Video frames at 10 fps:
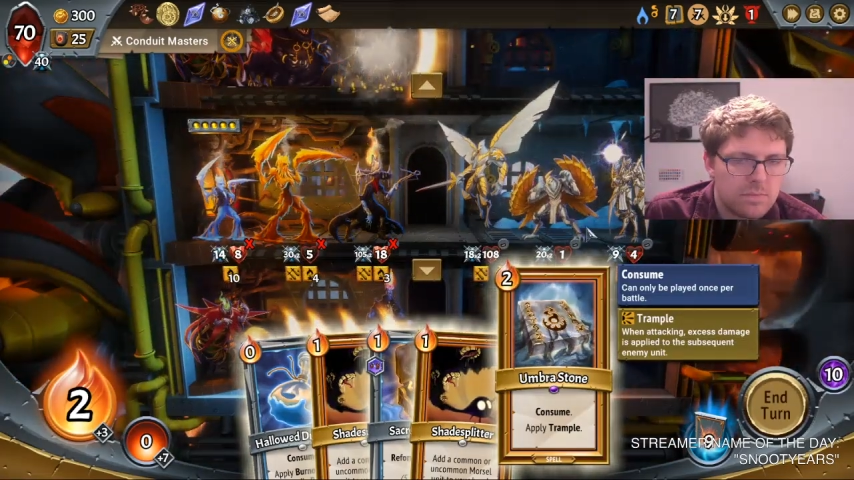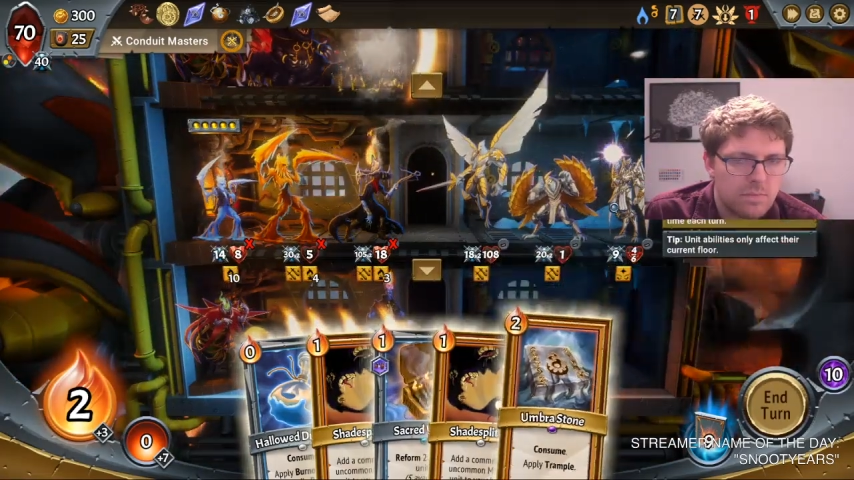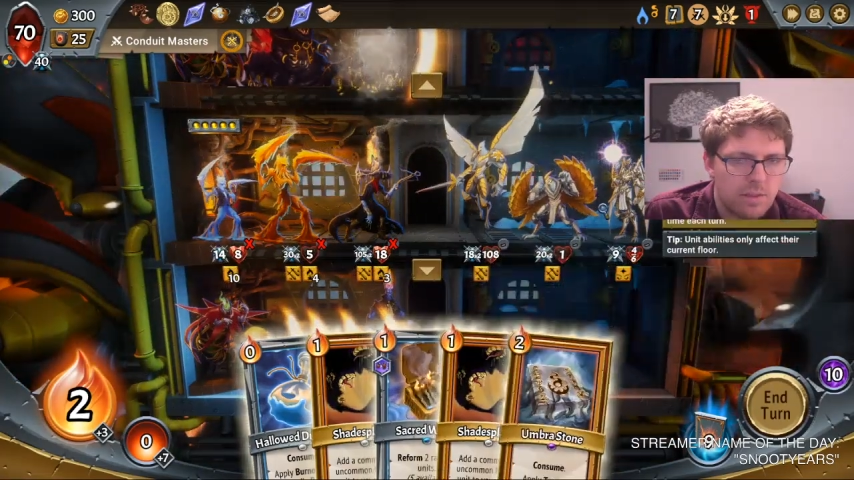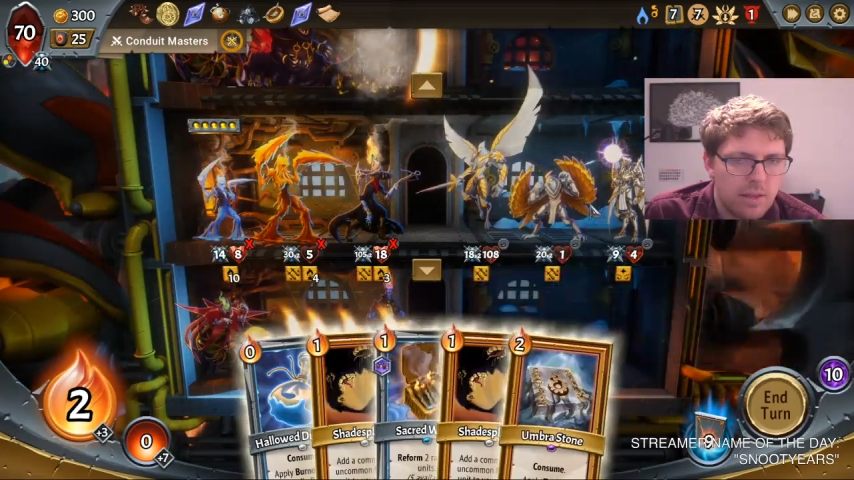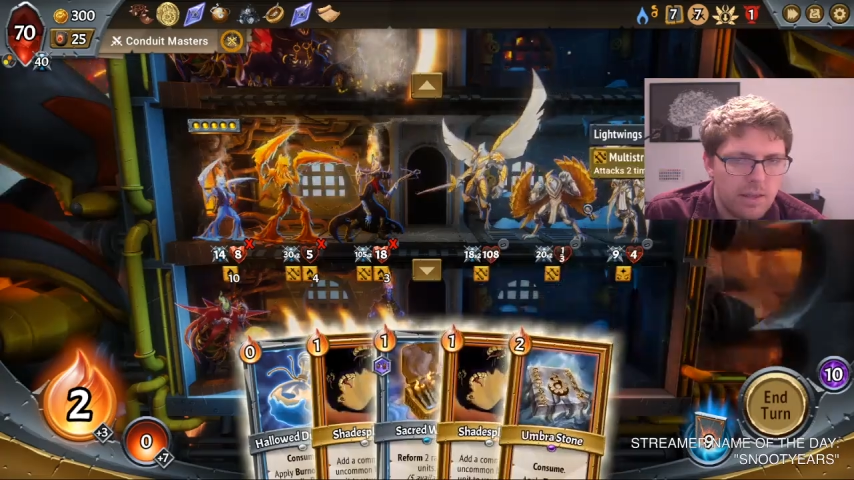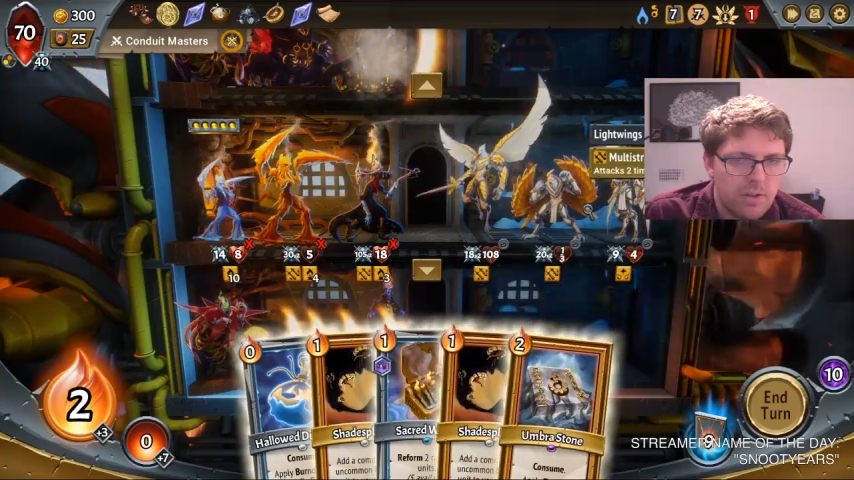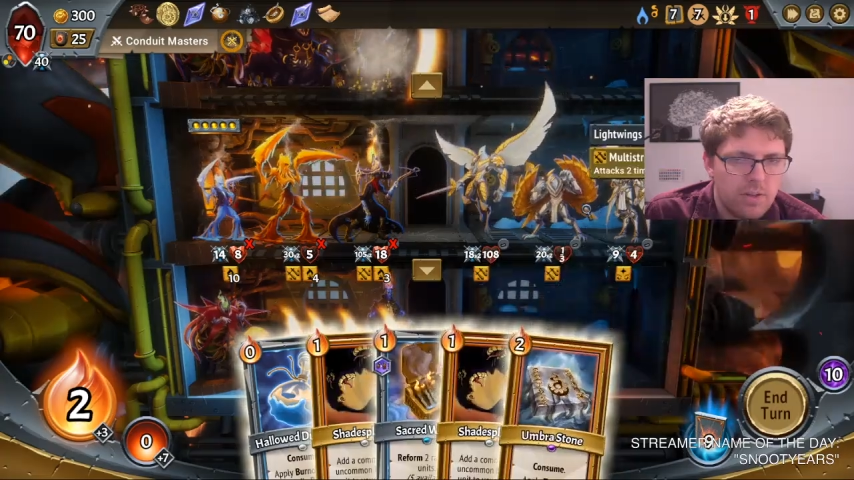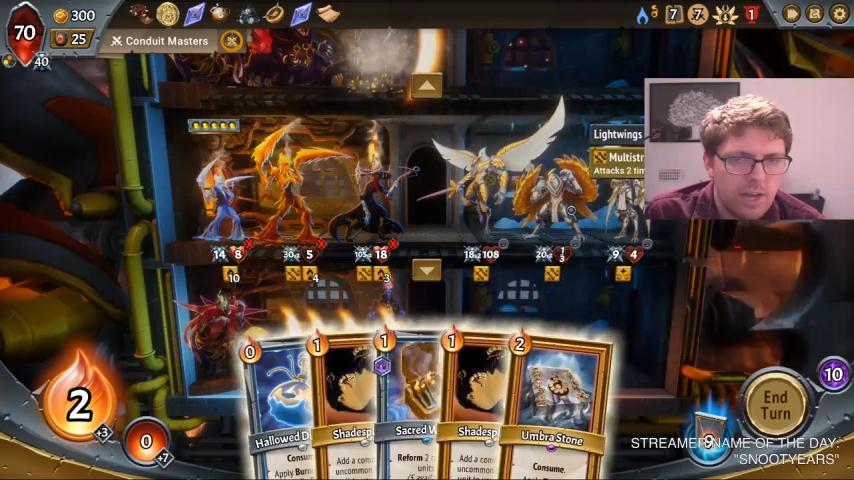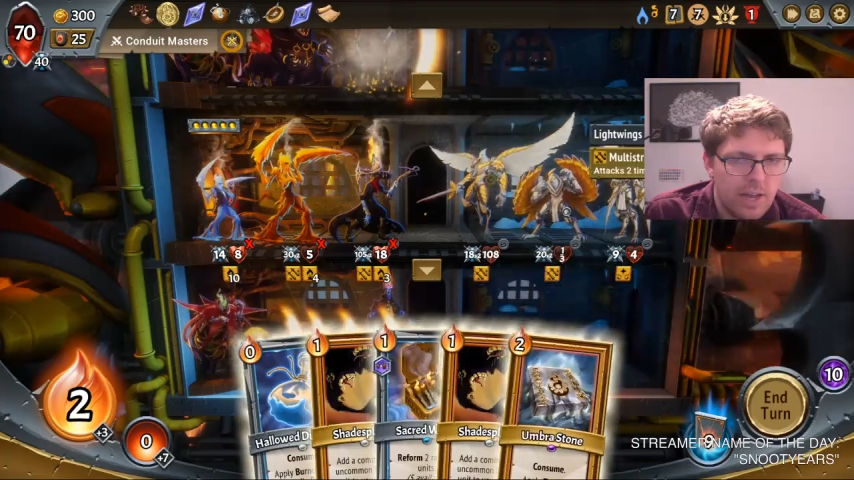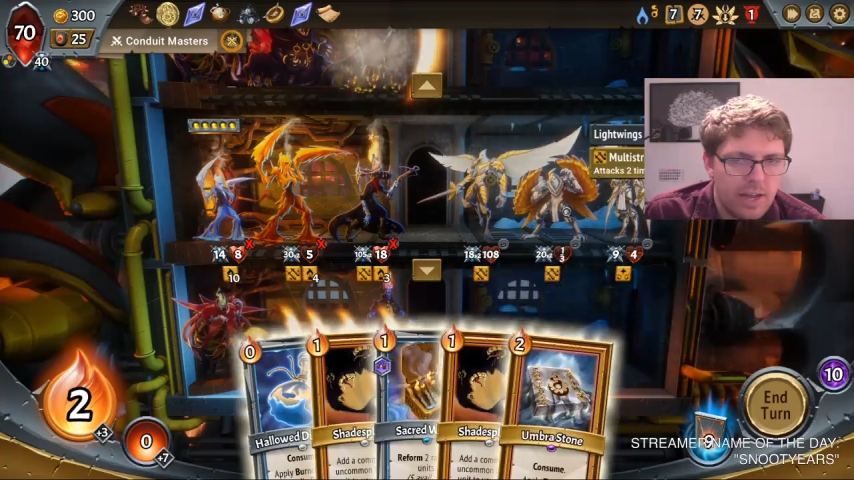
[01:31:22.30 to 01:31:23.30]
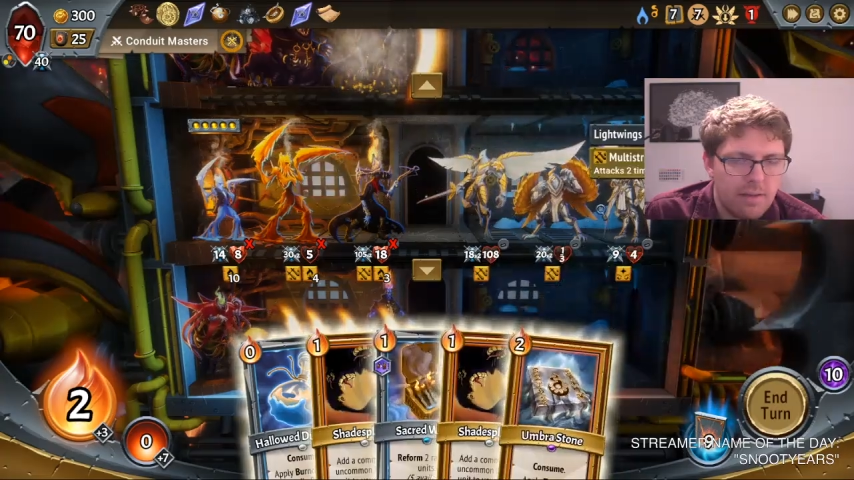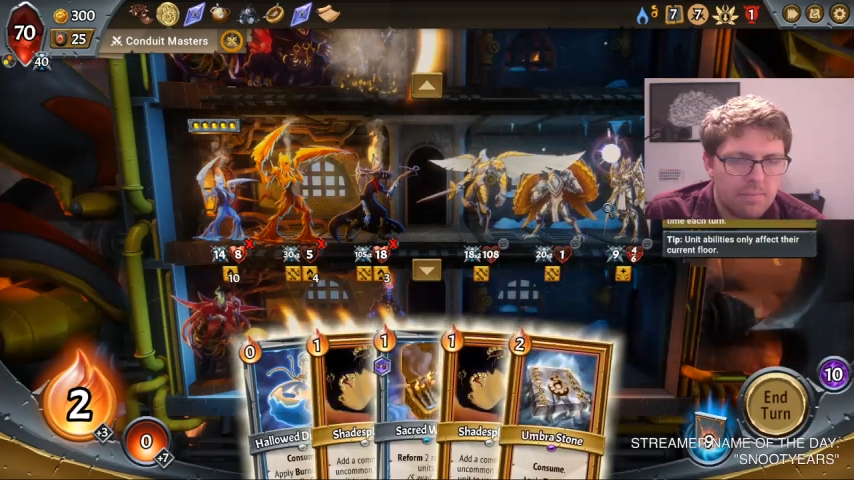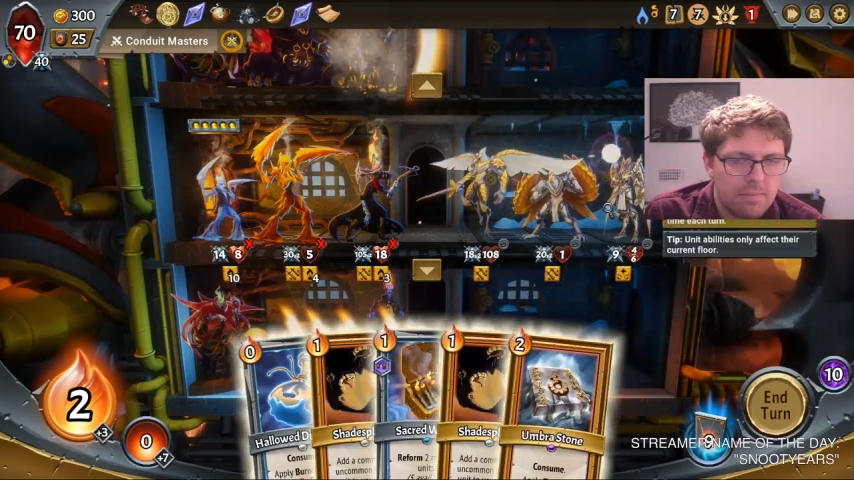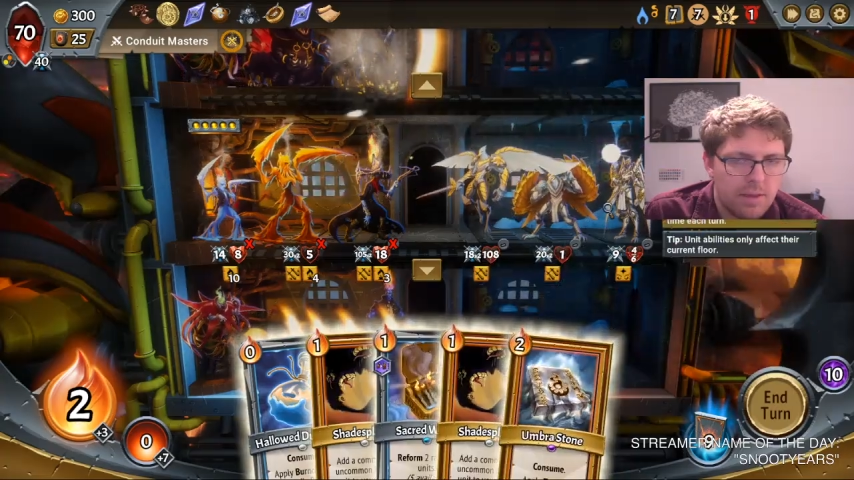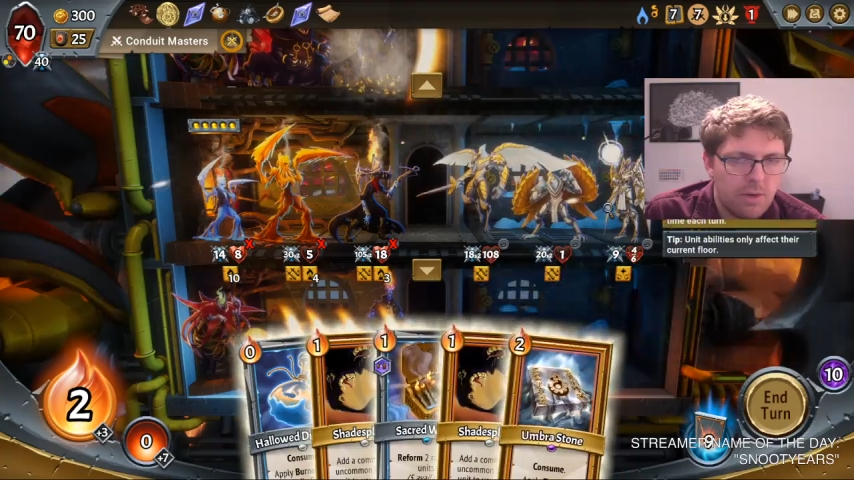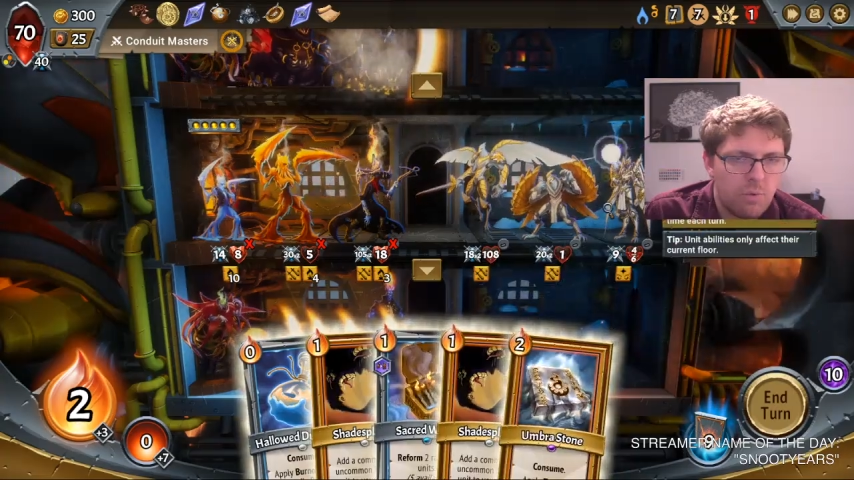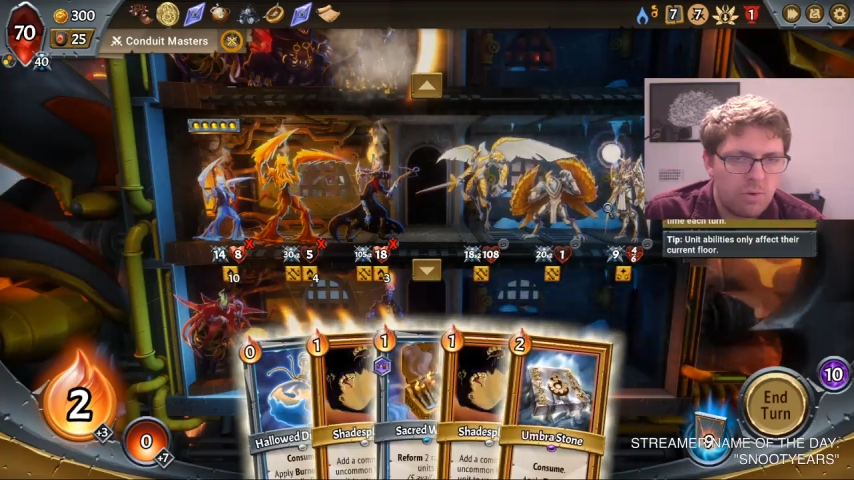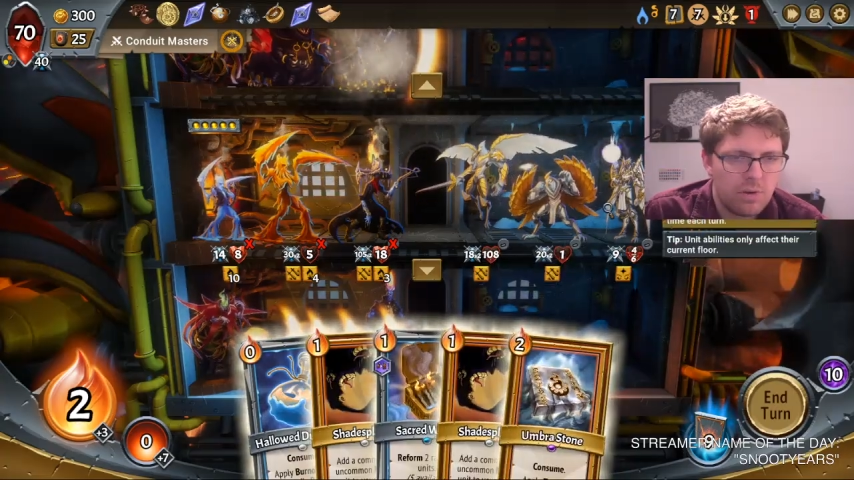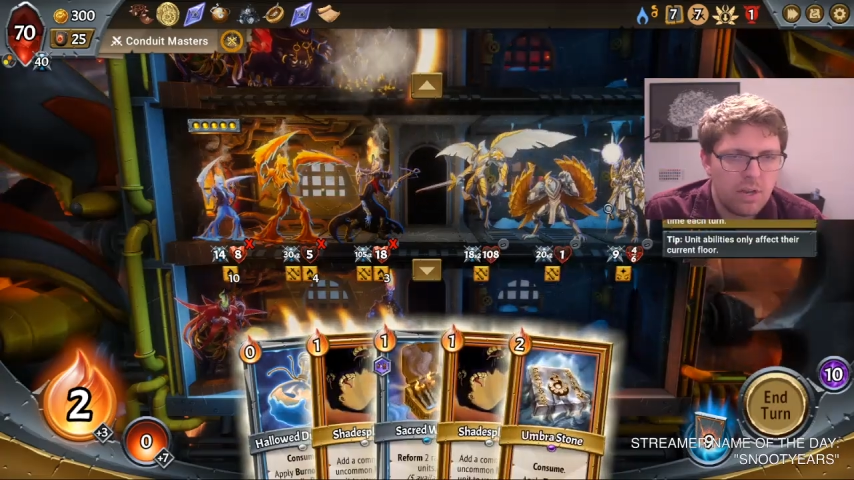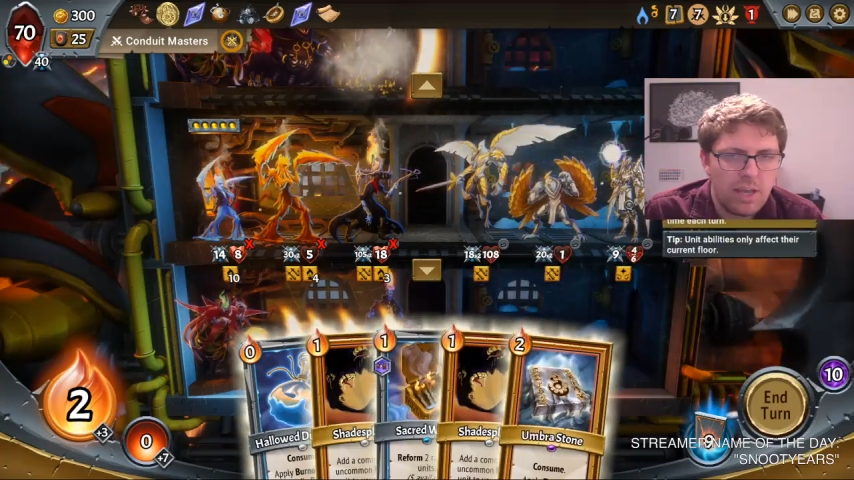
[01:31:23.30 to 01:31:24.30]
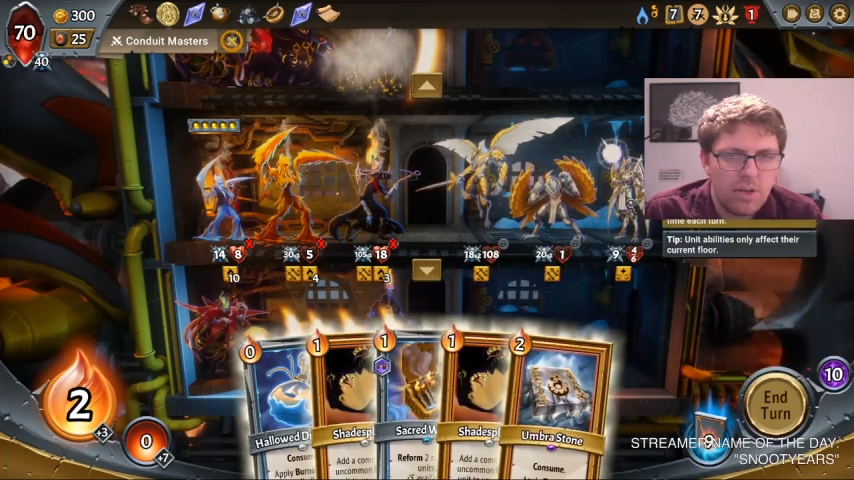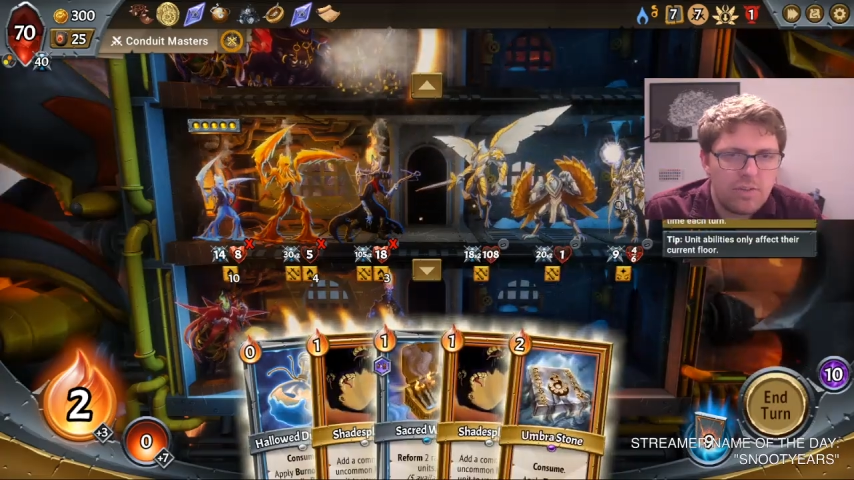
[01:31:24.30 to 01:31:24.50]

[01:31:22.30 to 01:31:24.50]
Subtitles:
He'll die. He'll